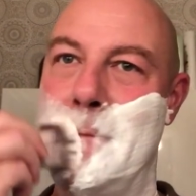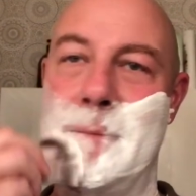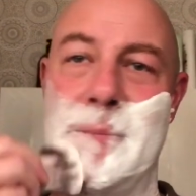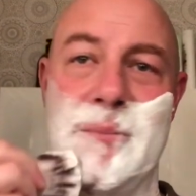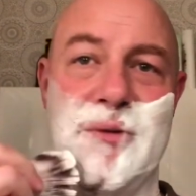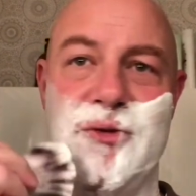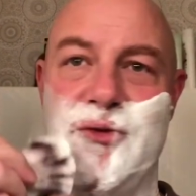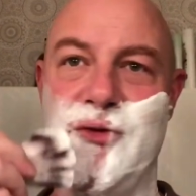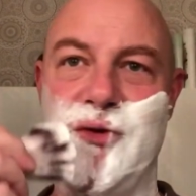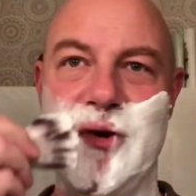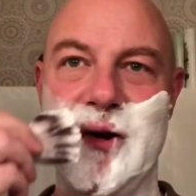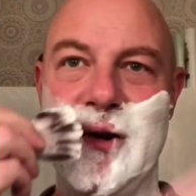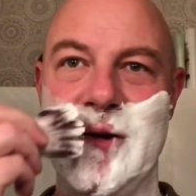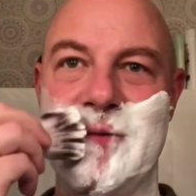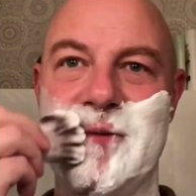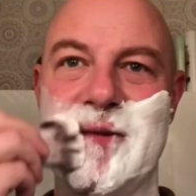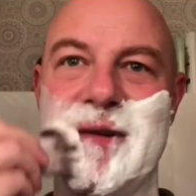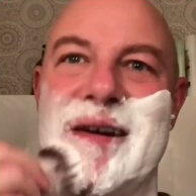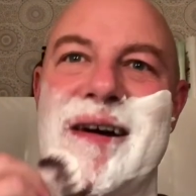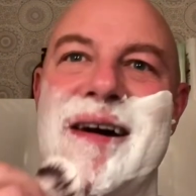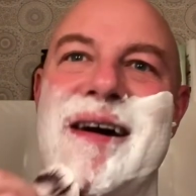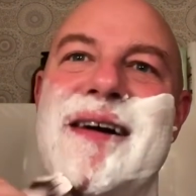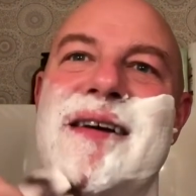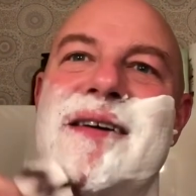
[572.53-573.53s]
three different
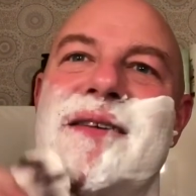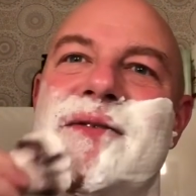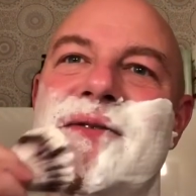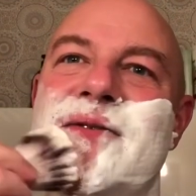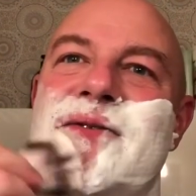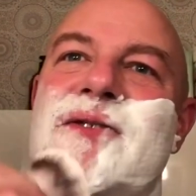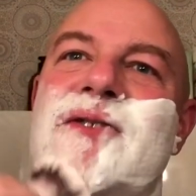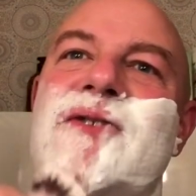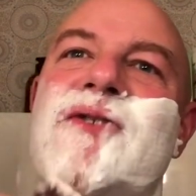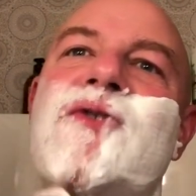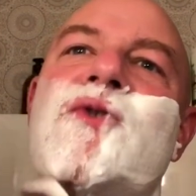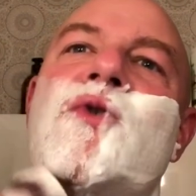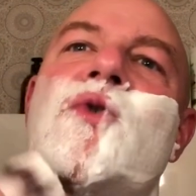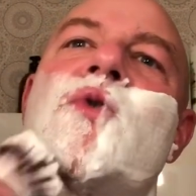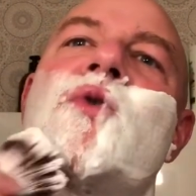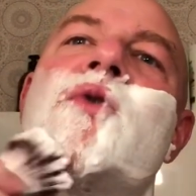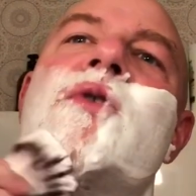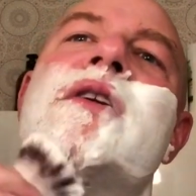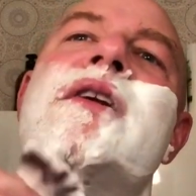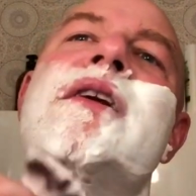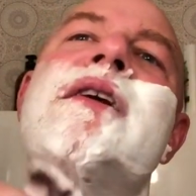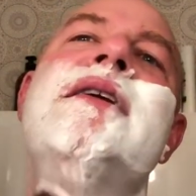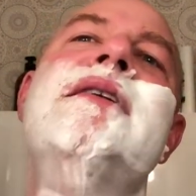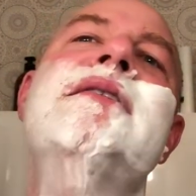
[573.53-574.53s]
kind of
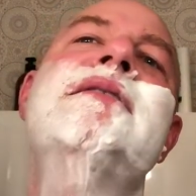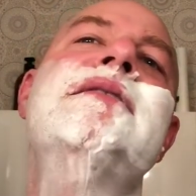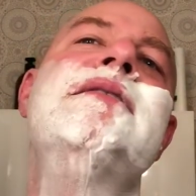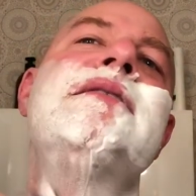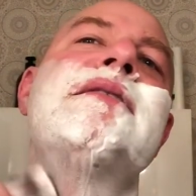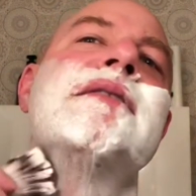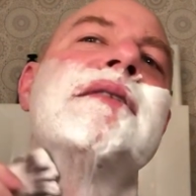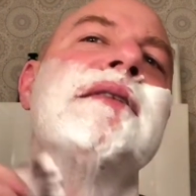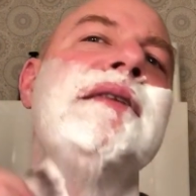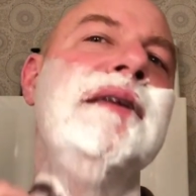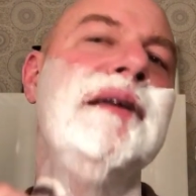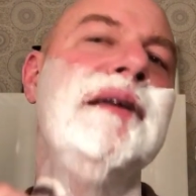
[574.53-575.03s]
saunas.